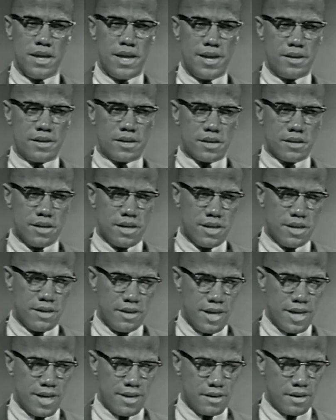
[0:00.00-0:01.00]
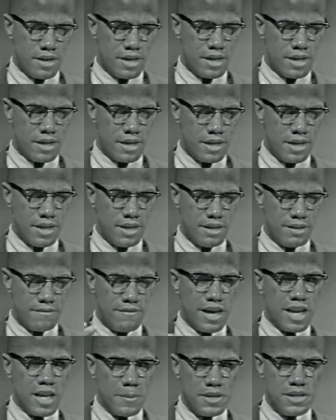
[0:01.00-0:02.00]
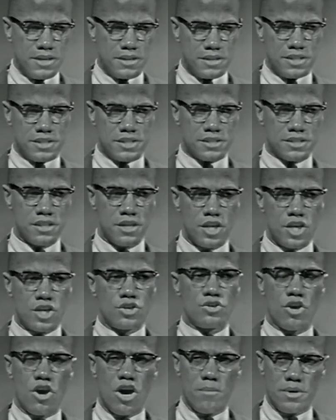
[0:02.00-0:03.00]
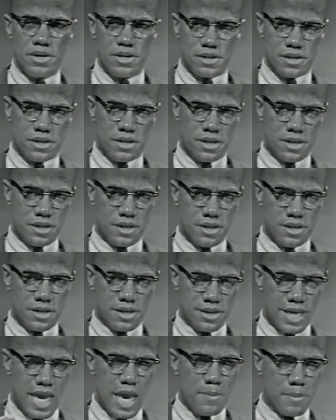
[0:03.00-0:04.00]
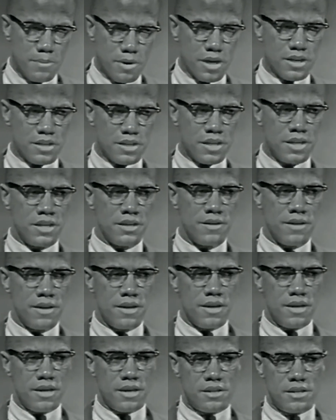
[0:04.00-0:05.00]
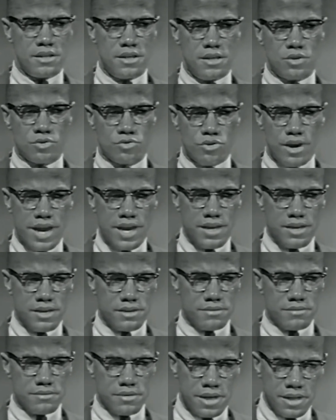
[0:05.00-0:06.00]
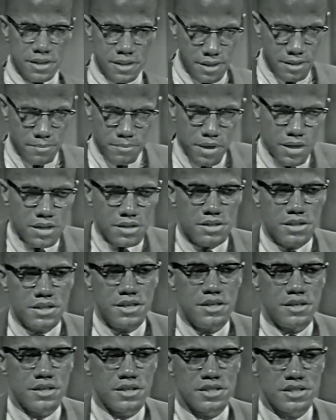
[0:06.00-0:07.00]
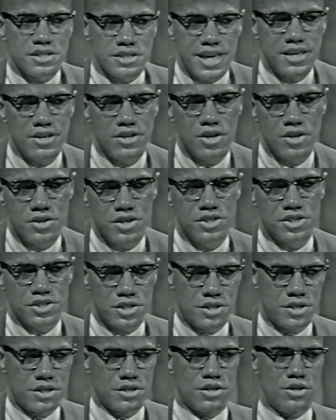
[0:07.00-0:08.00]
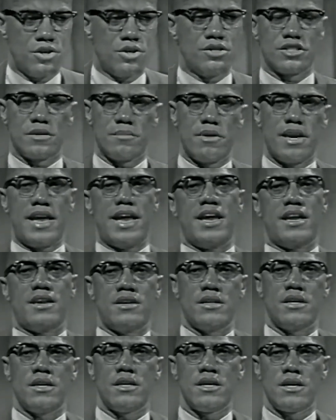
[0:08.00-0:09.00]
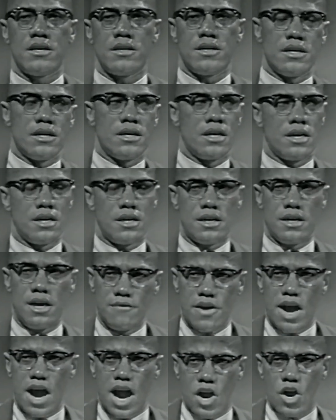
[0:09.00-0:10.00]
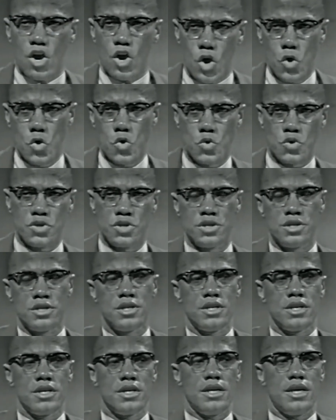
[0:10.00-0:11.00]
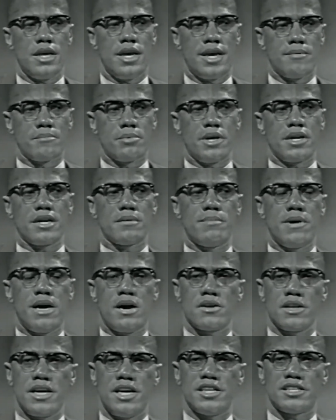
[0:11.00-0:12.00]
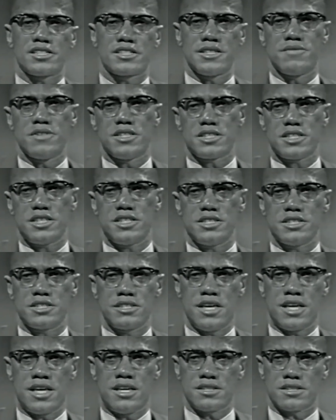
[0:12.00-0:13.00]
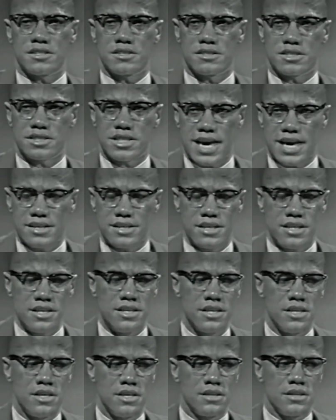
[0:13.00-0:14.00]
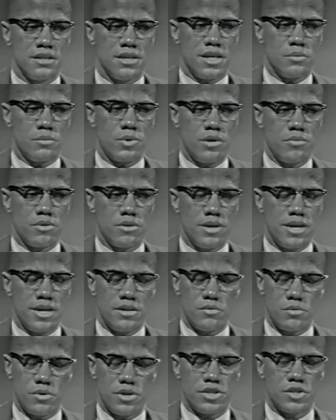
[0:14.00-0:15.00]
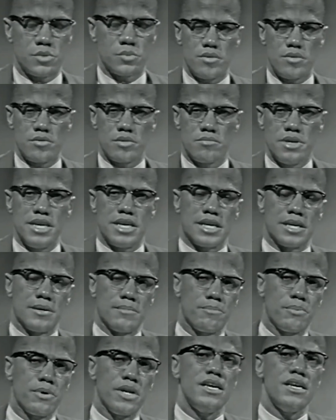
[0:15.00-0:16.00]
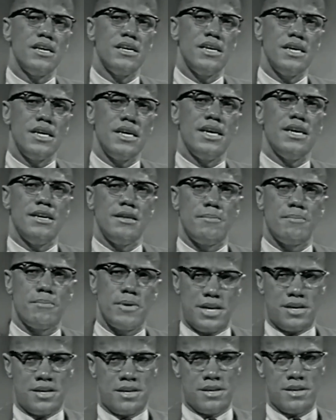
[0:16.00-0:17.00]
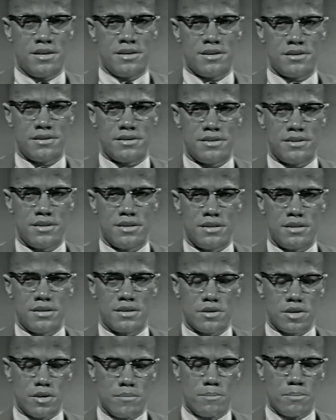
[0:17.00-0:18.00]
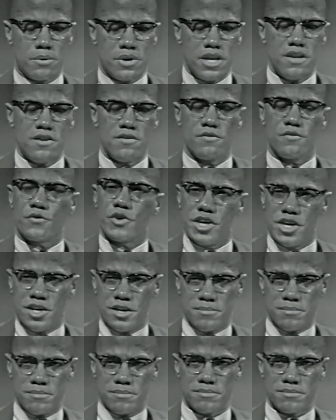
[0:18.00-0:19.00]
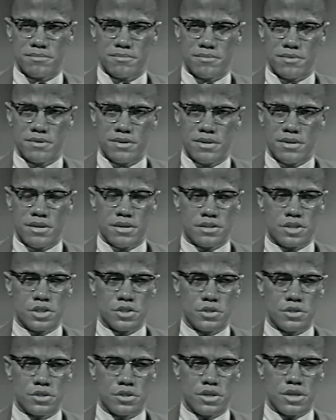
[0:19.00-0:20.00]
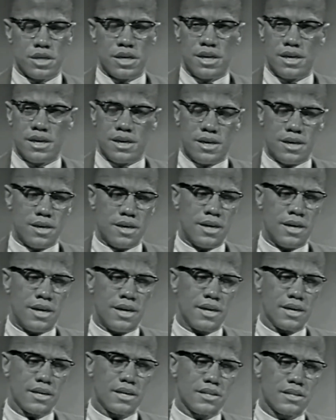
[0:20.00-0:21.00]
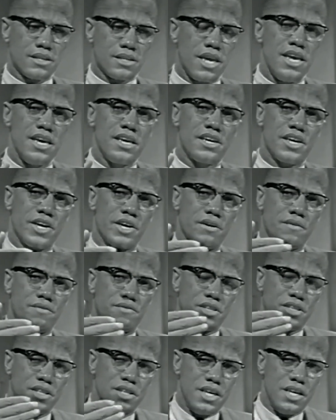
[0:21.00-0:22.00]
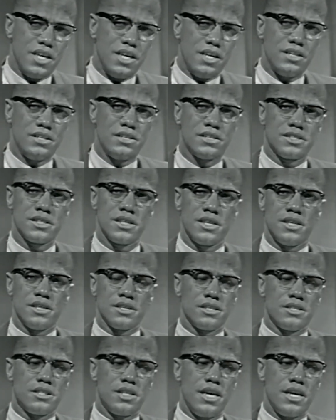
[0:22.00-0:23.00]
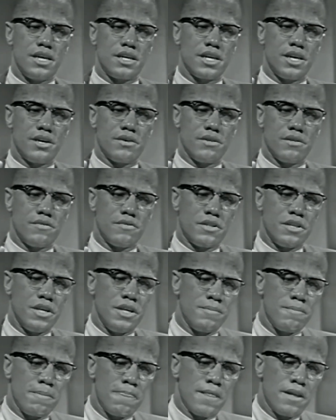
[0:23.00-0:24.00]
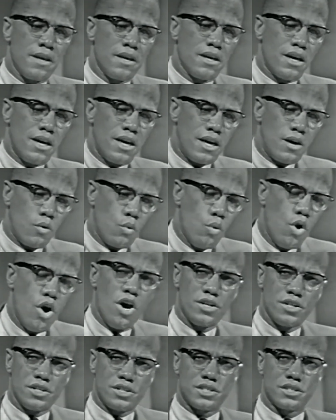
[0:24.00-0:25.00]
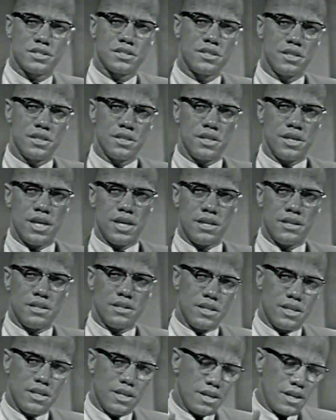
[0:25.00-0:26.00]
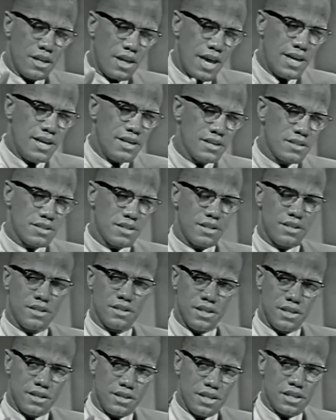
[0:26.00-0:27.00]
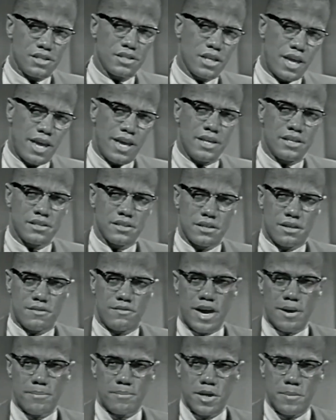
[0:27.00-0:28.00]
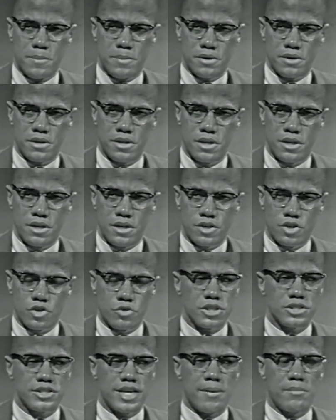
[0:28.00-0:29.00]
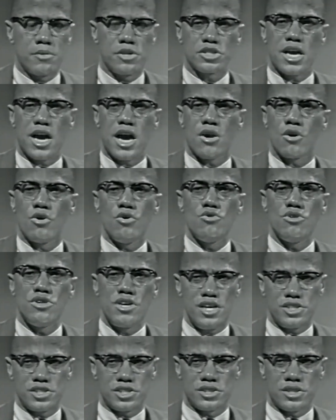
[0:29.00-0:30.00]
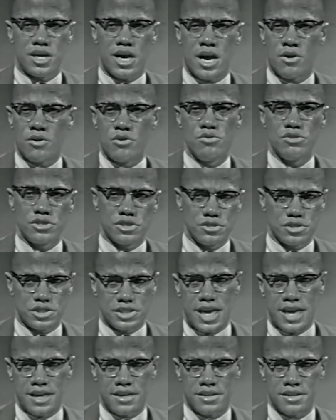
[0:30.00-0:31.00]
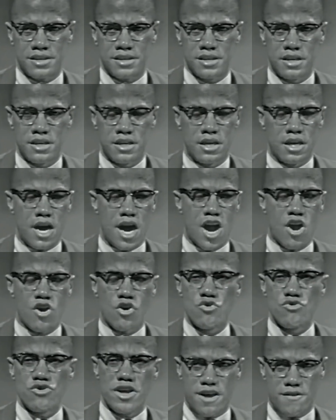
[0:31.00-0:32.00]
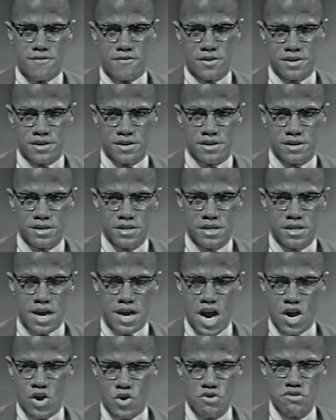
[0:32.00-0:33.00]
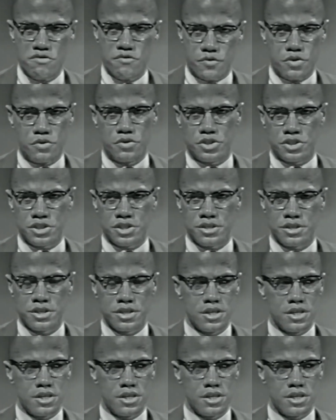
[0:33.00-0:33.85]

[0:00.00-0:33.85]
And, and, and uh, in developing this dormant uh, capability, the right and the ability to stand on this earth on some land uh, of our own and bring about a civilization and a society in, we will, in we will be completely independent, complete freedom to uh, uh, take care of the needs, to take care of the uh, wants and the likes and the dislikes of our people to establish our own nation, our own society, our own heaven, our own future.